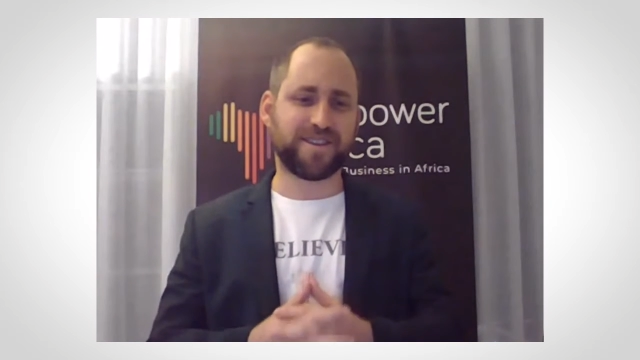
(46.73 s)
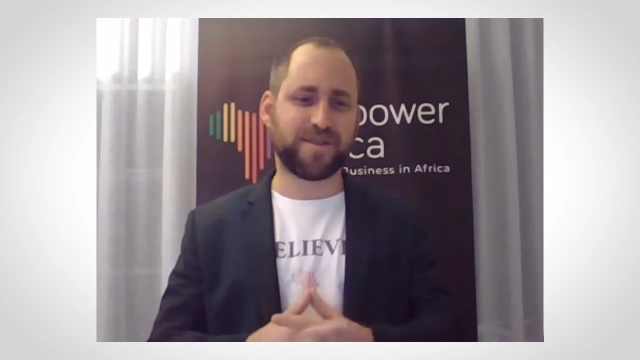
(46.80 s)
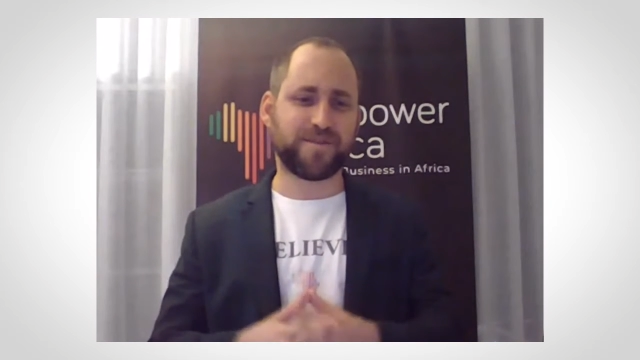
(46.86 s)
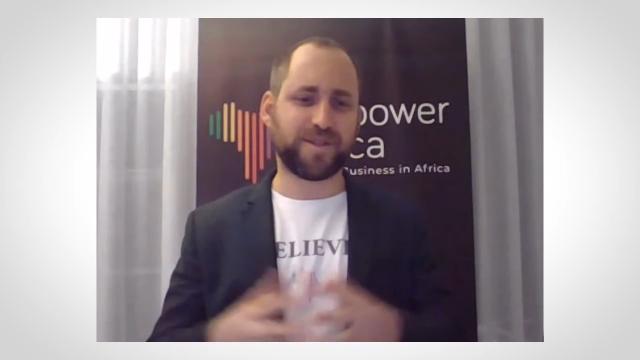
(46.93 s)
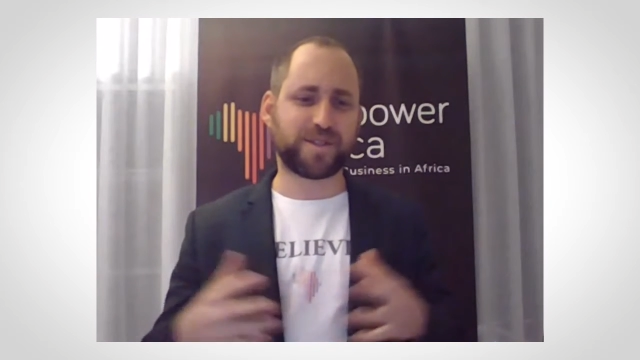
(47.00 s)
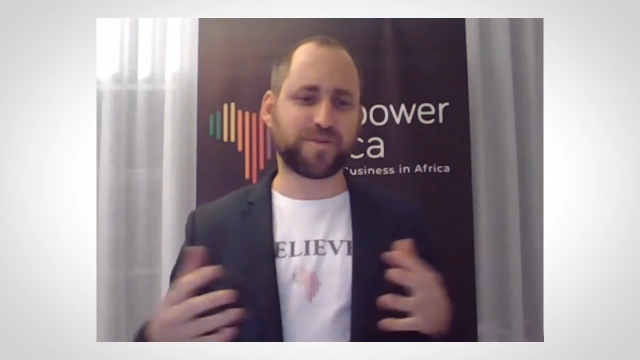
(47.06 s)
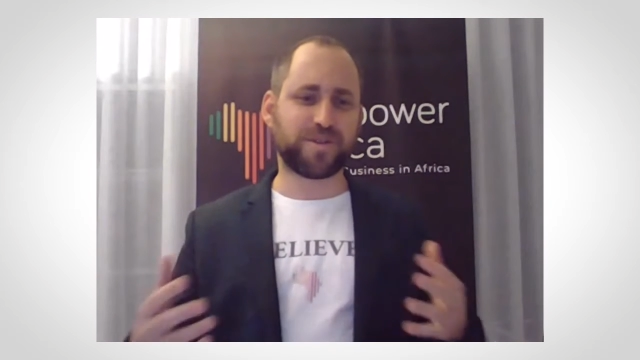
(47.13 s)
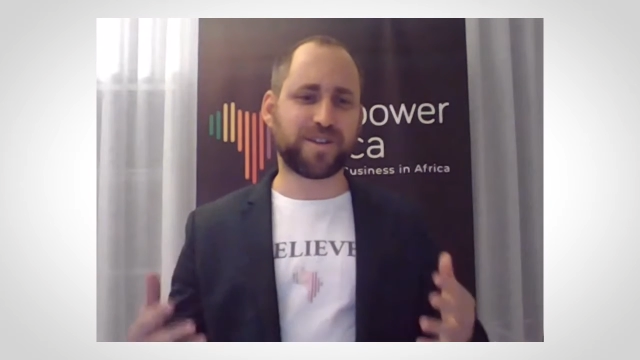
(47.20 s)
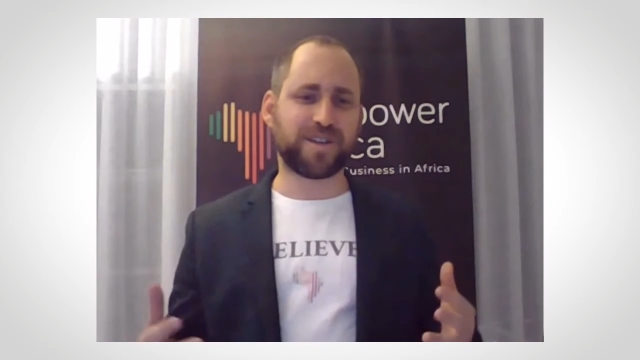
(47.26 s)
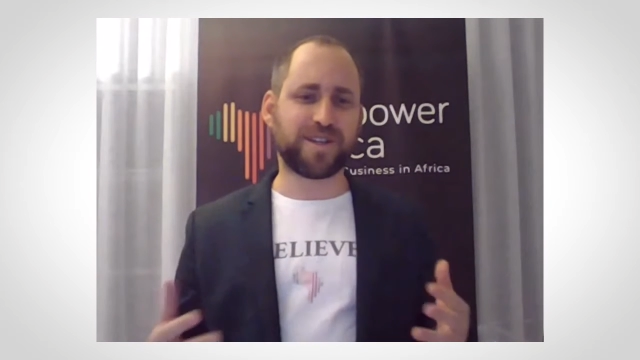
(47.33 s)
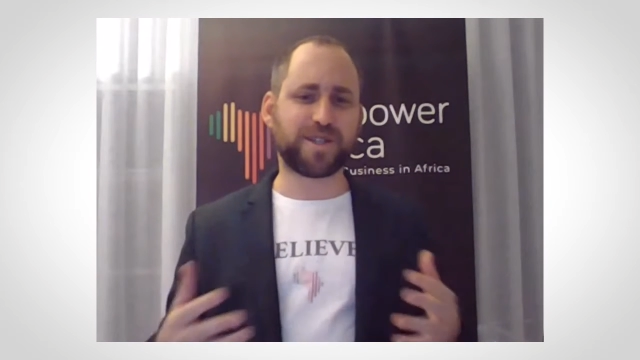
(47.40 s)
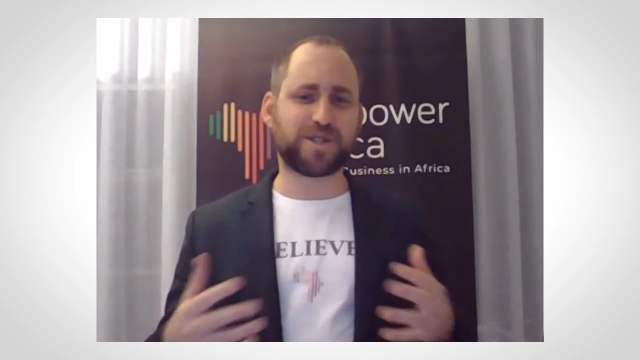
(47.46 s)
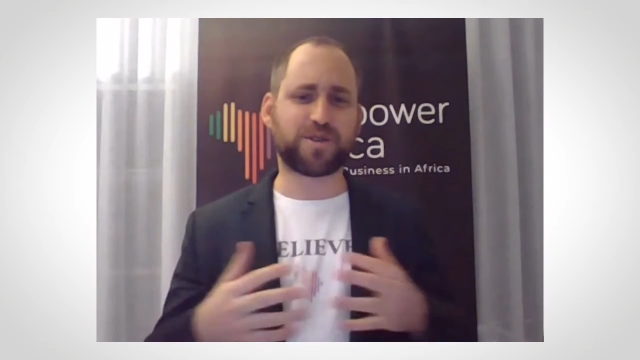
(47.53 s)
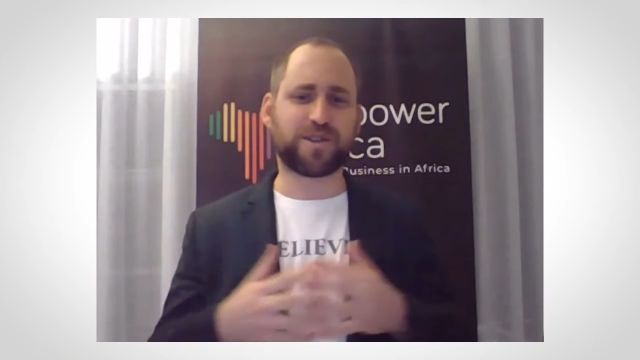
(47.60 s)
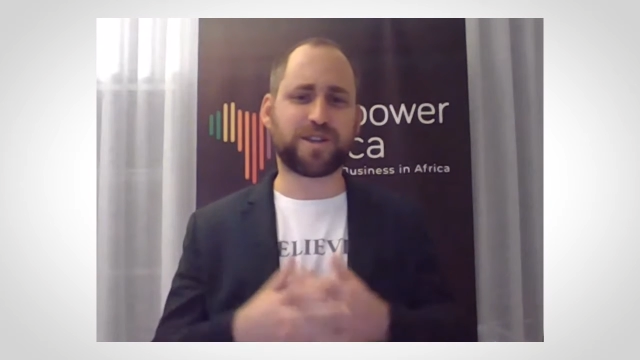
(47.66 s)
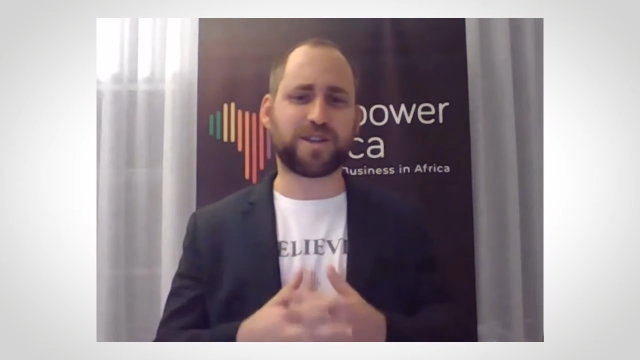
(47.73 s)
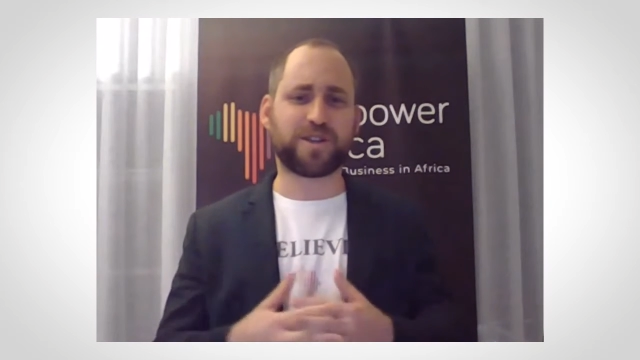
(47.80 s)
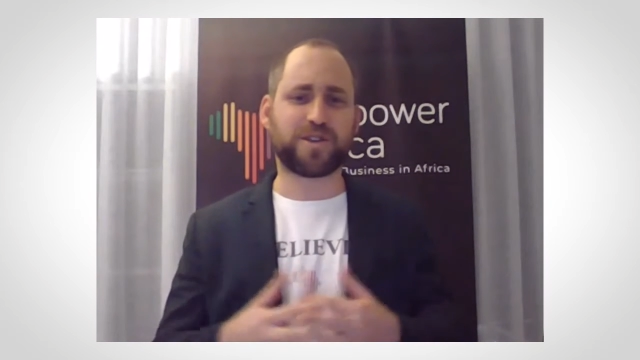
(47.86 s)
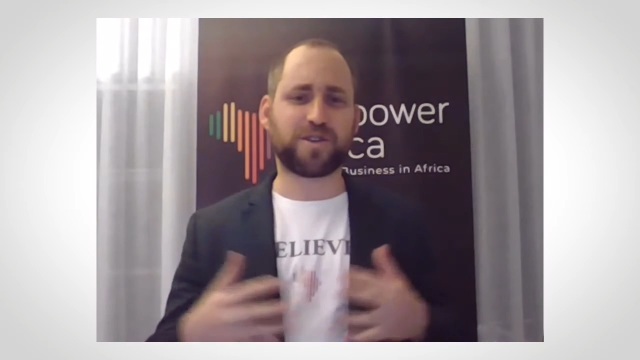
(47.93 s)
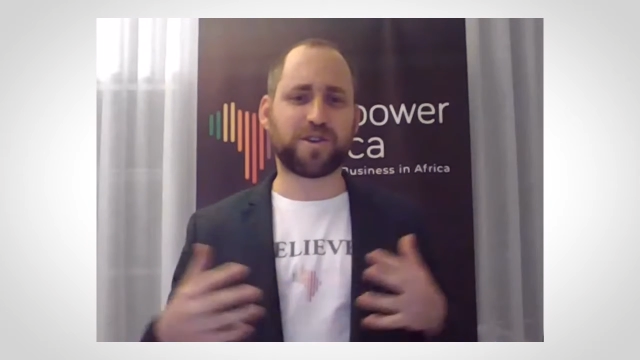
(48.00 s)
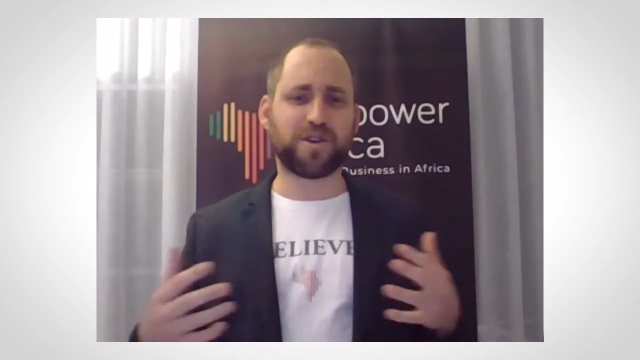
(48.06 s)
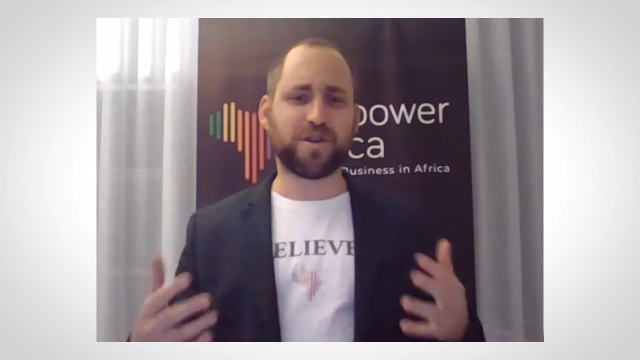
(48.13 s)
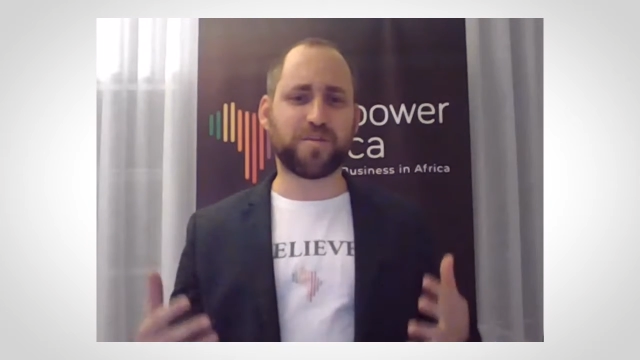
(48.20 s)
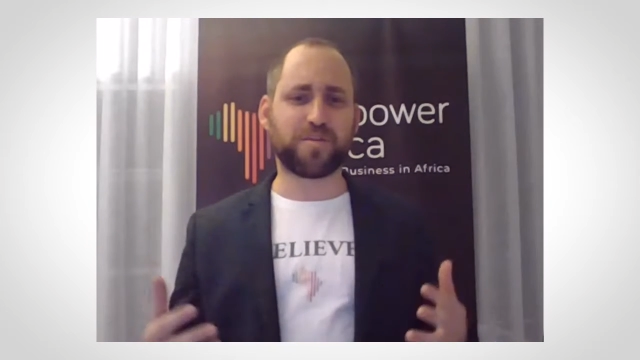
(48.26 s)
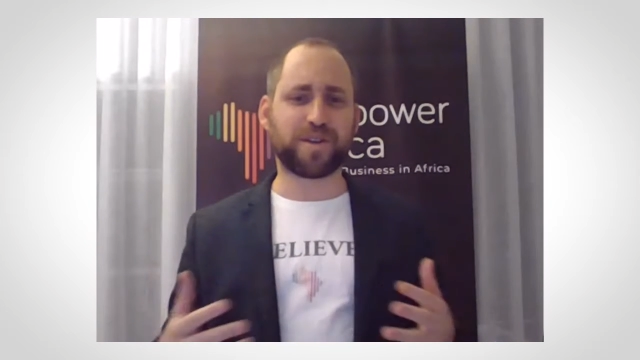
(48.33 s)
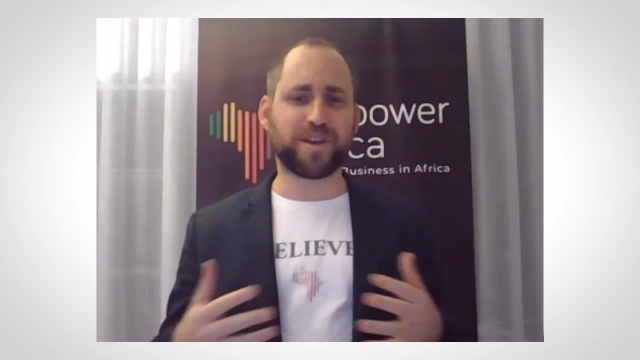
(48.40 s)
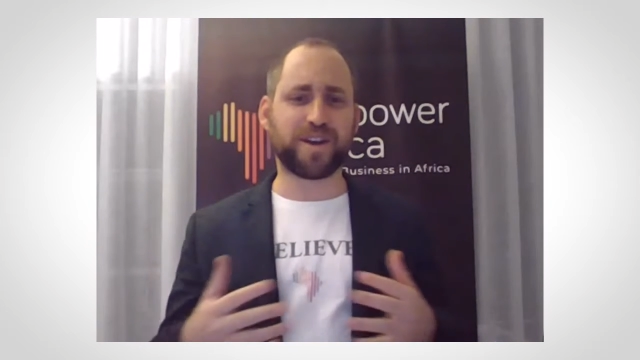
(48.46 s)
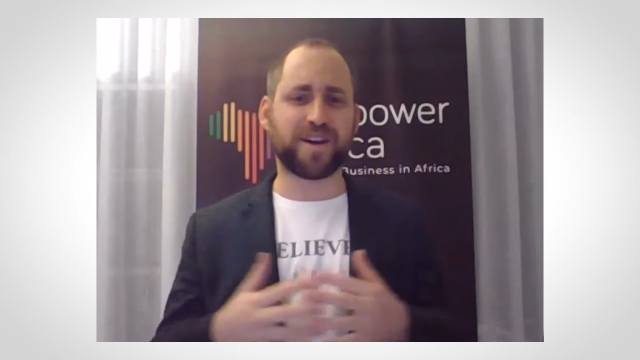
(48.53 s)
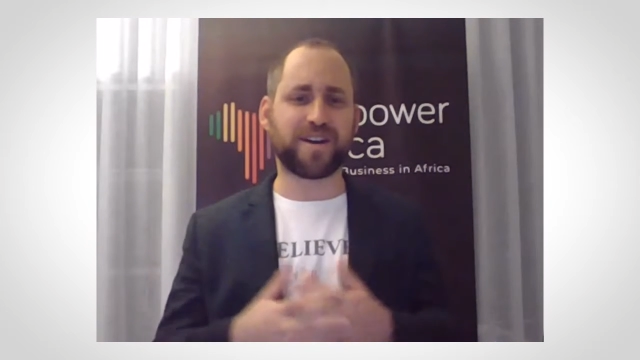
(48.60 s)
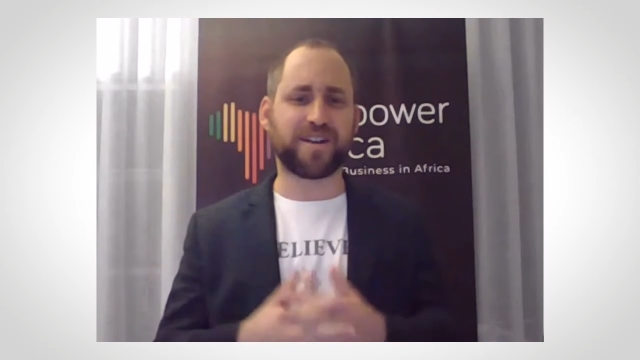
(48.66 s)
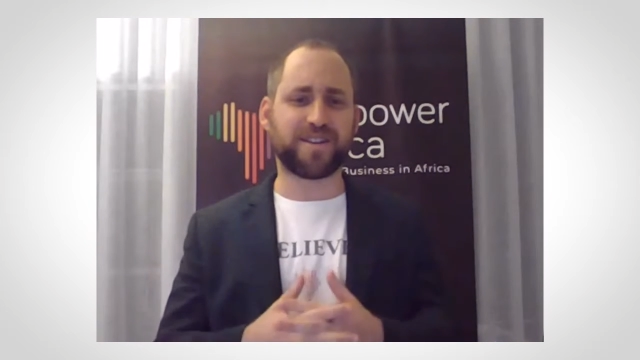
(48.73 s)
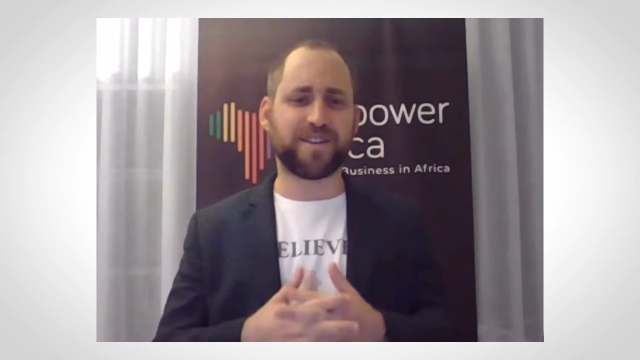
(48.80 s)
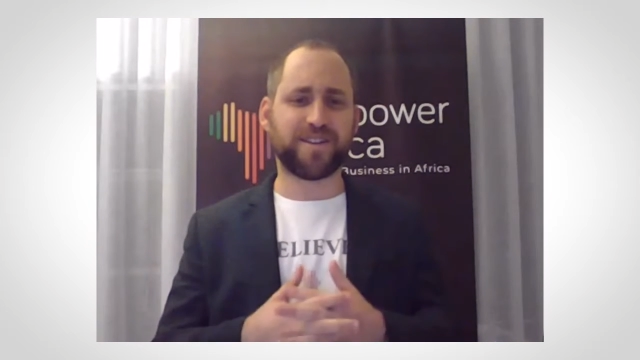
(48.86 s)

between Israel and Ethiopia,